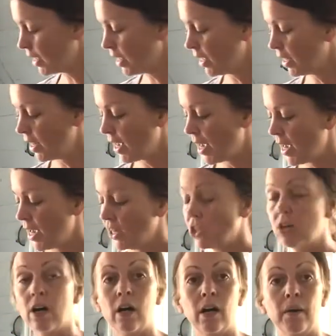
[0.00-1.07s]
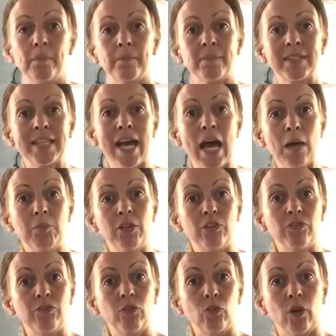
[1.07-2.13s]
in a
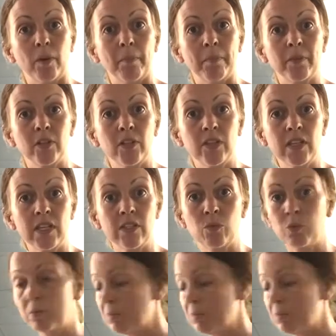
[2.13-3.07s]
tablet form. These